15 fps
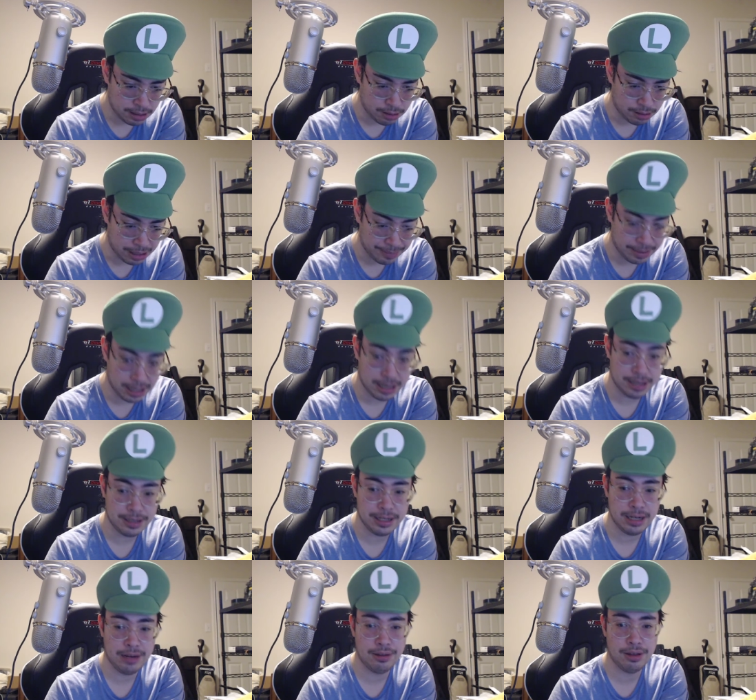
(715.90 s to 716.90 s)
I'm going to
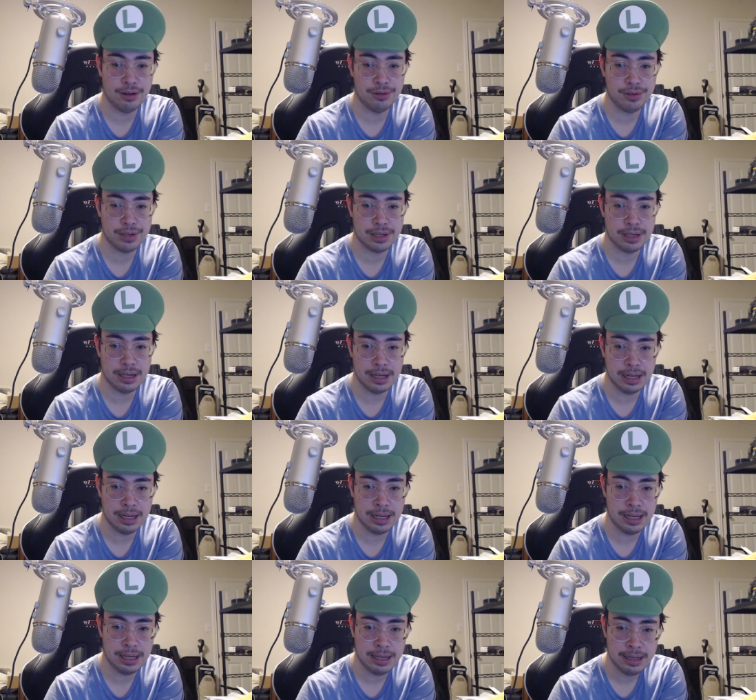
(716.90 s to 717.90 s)
continue those.
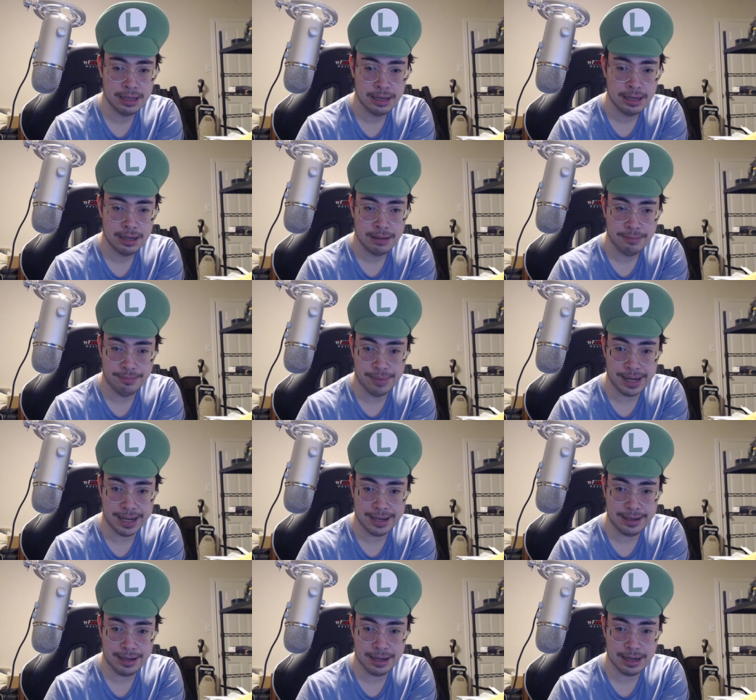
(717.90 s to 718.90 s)
Uh, but,
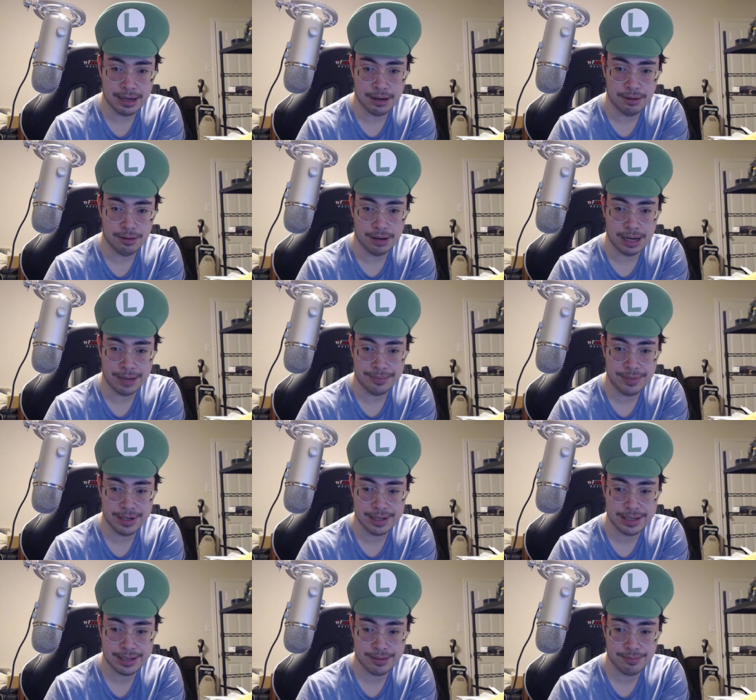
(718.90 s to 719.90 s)
you know, I'm
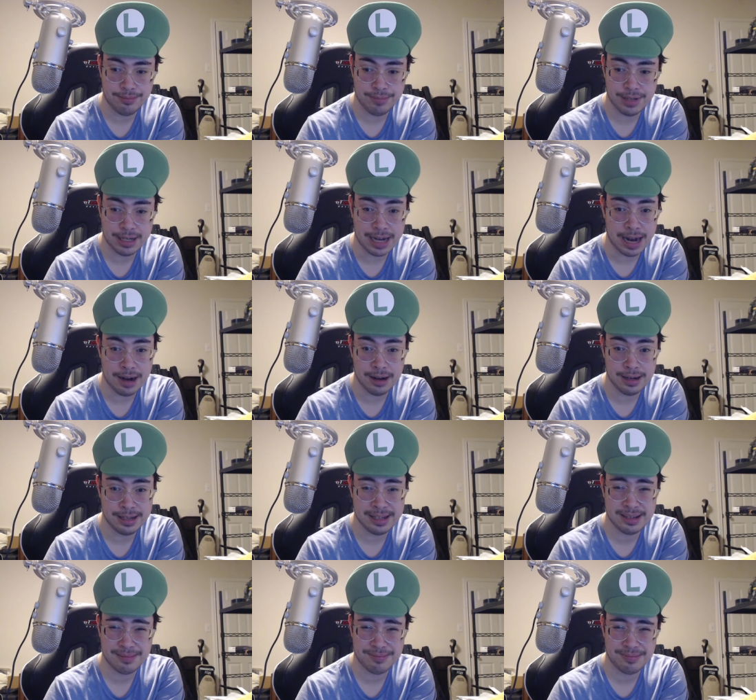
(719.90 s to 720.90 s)
just scared.
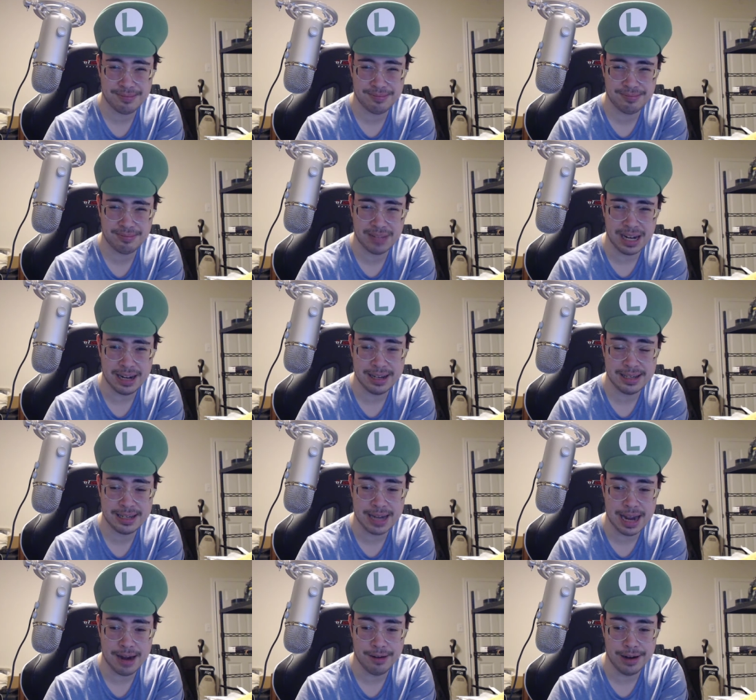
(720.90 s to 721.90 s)
It's kind of
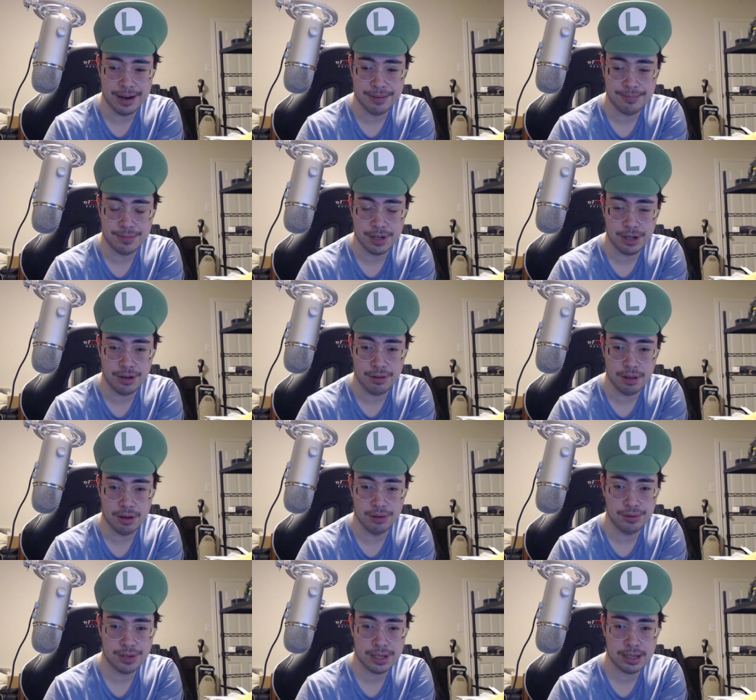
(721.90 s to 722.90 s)
scary to do
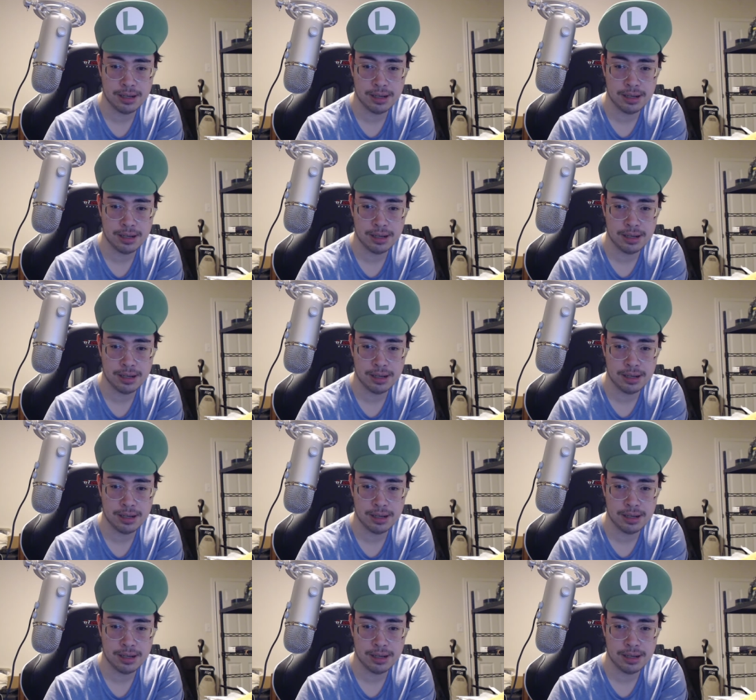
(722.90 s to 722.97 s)
those